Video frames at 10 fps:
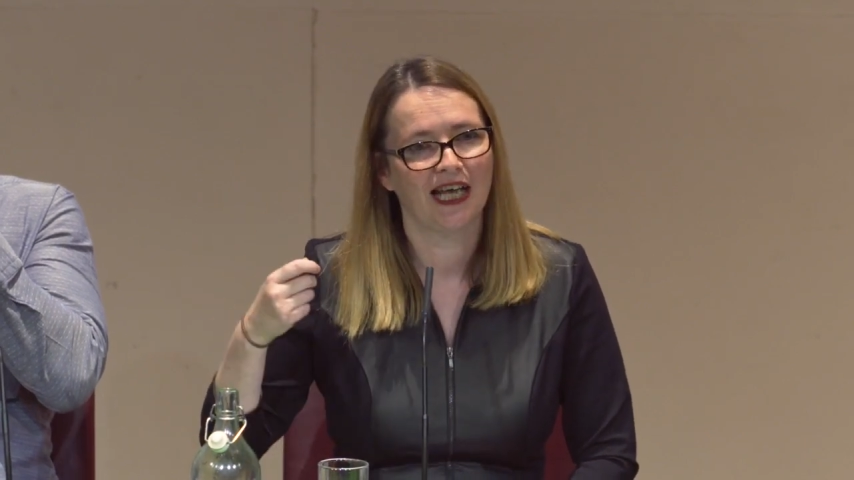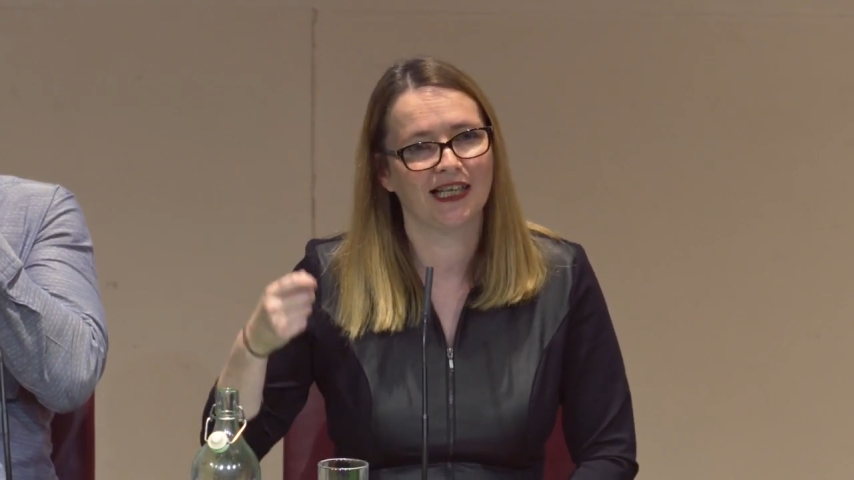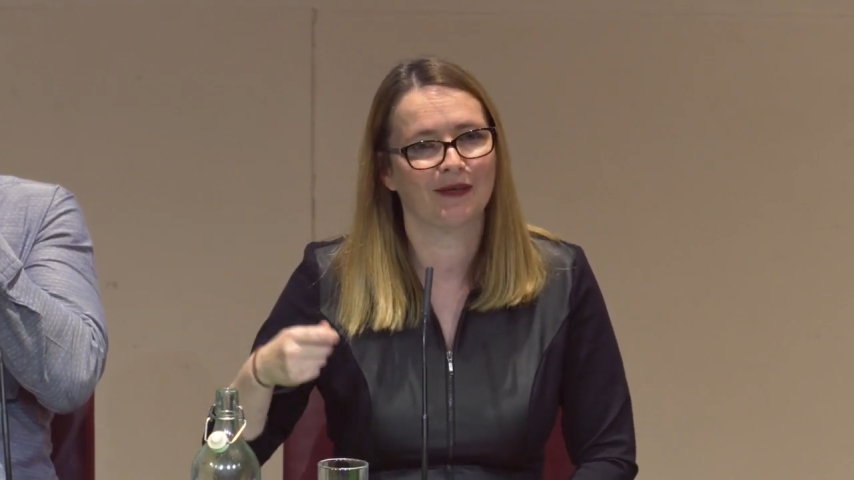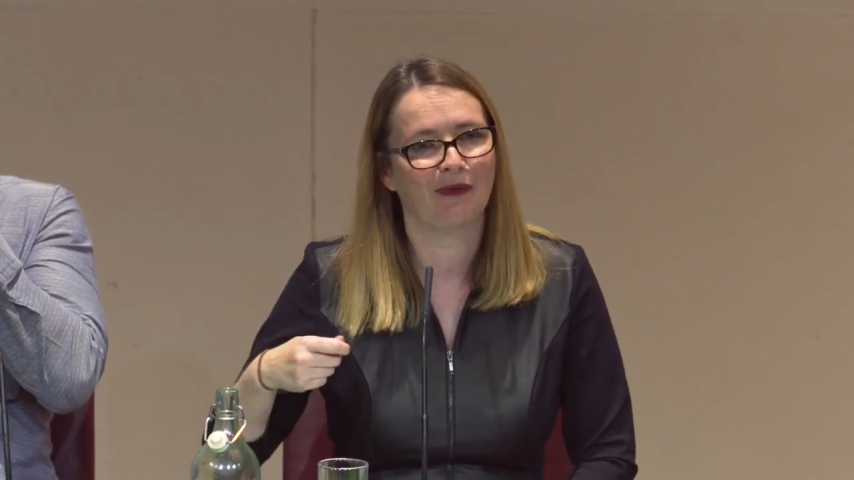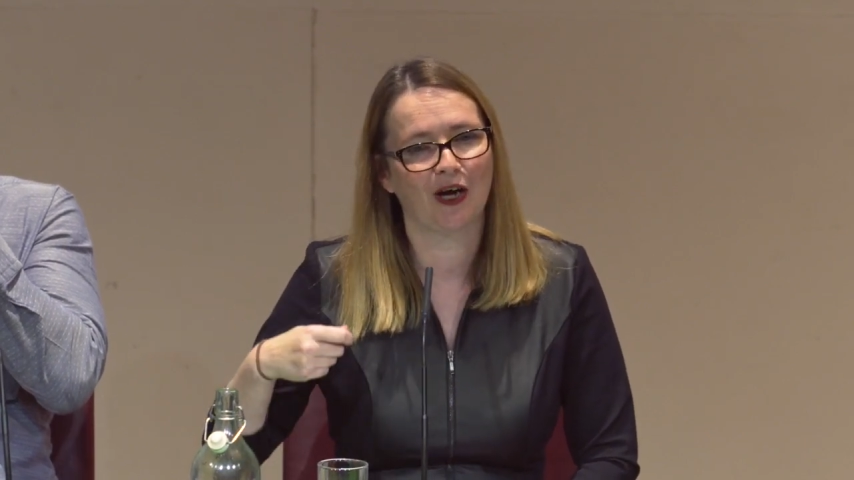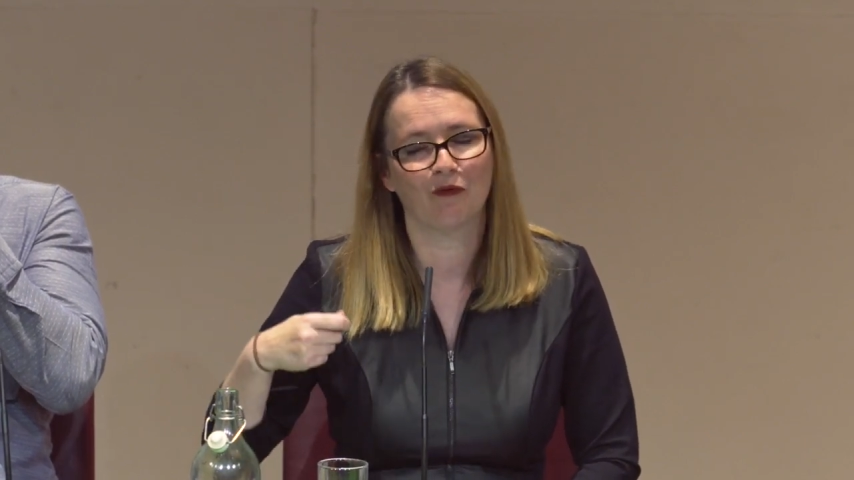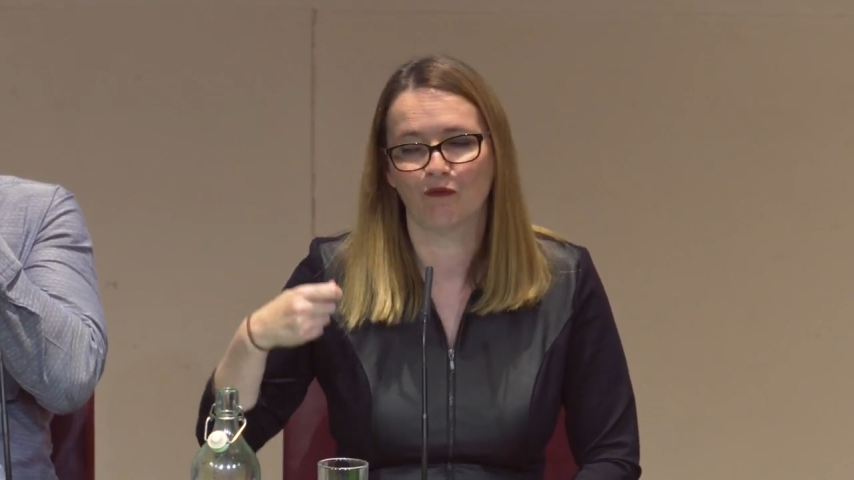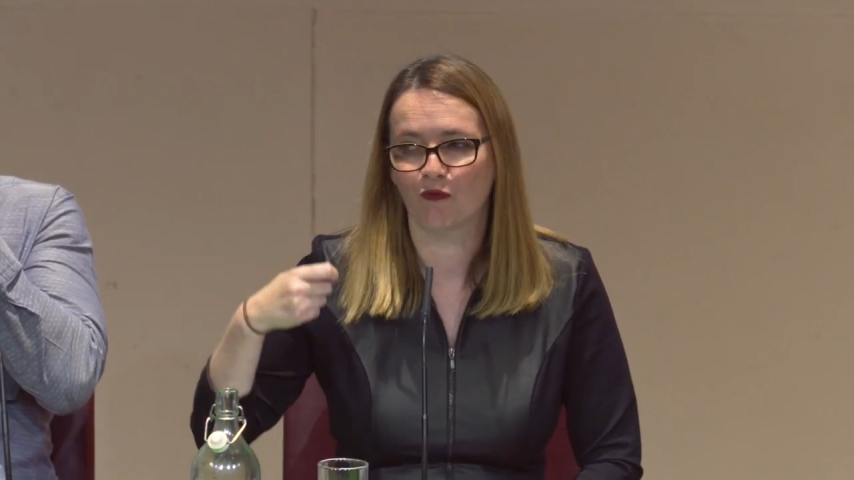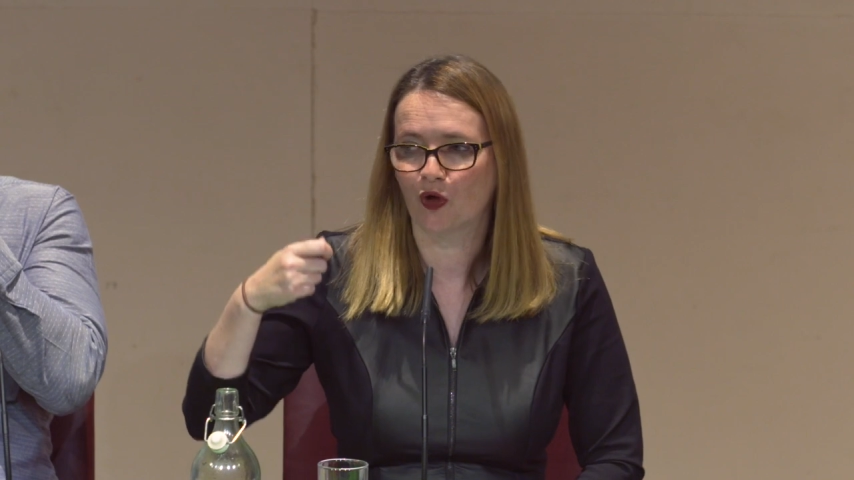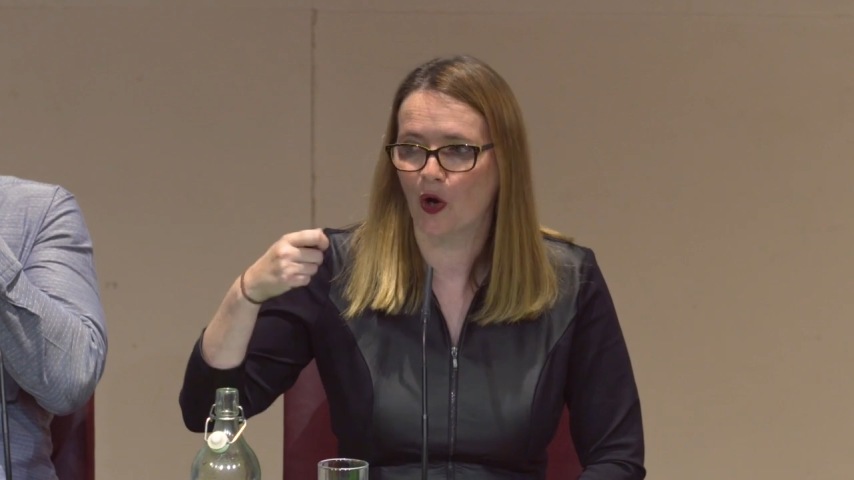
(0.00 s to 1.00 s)
is
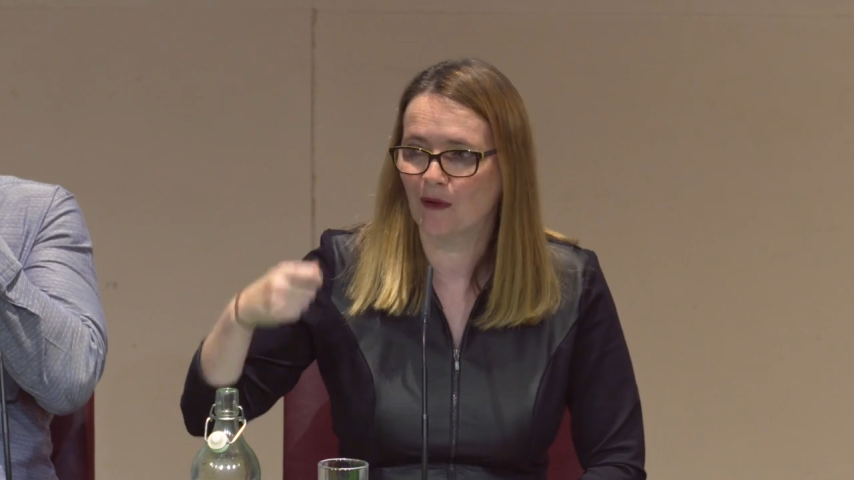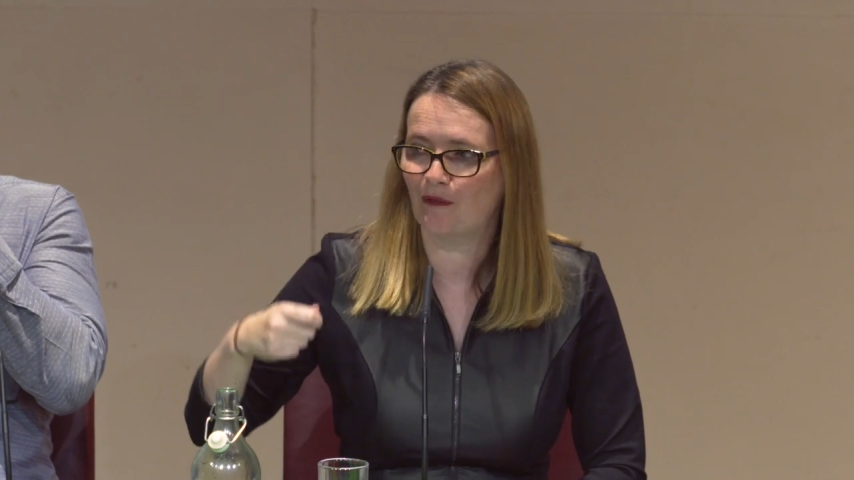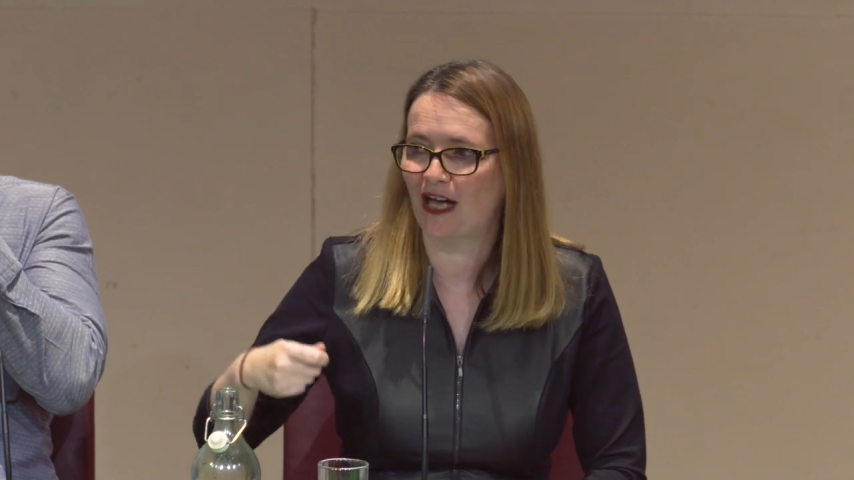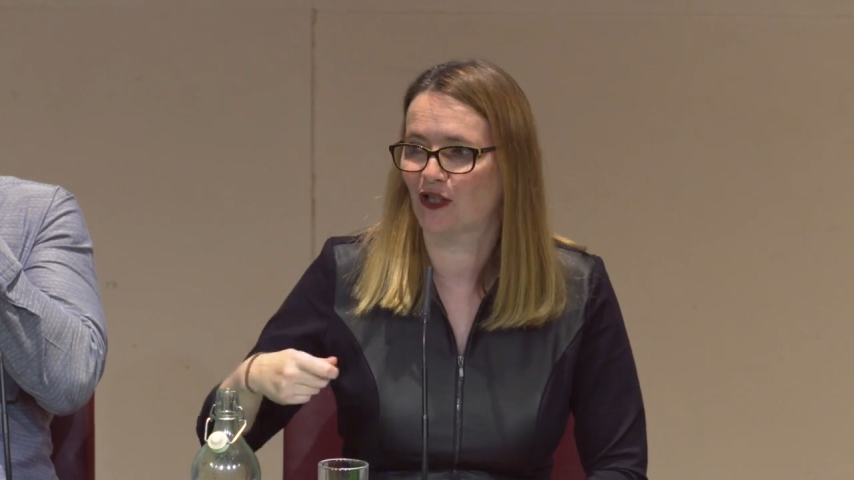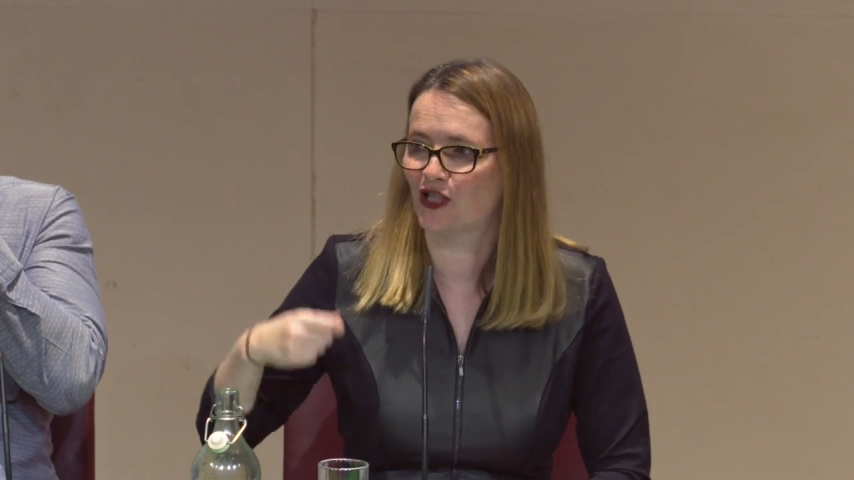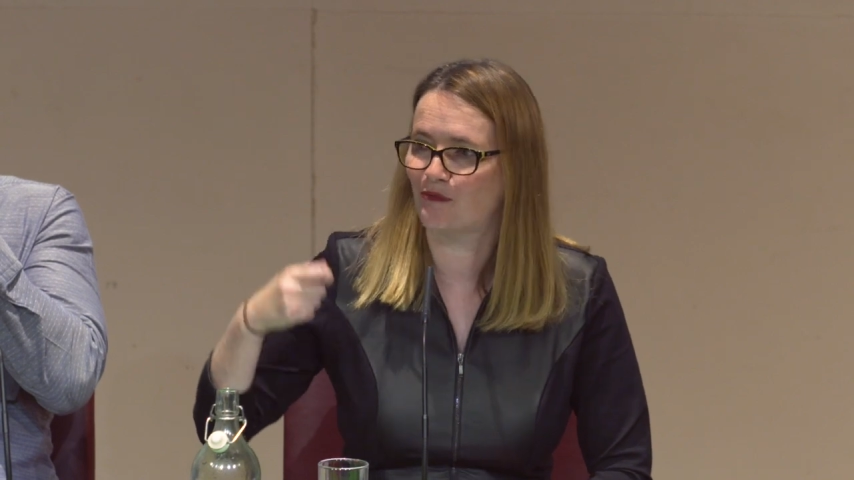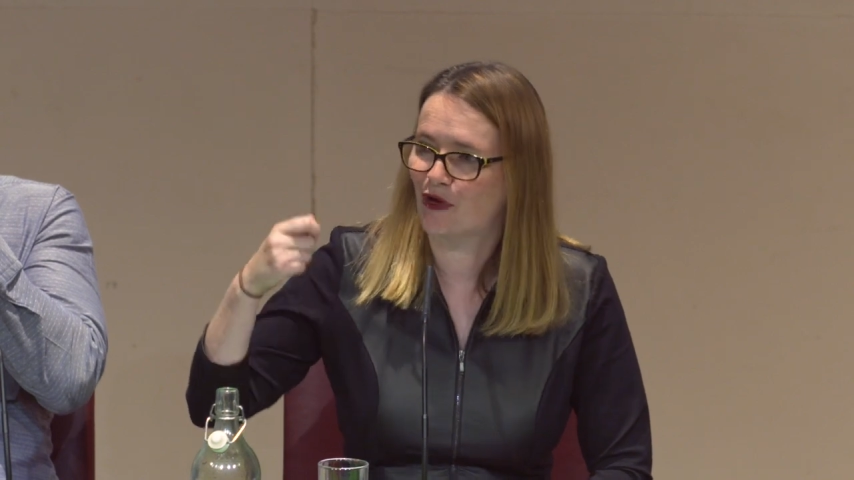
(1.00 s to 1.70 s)
about going back to the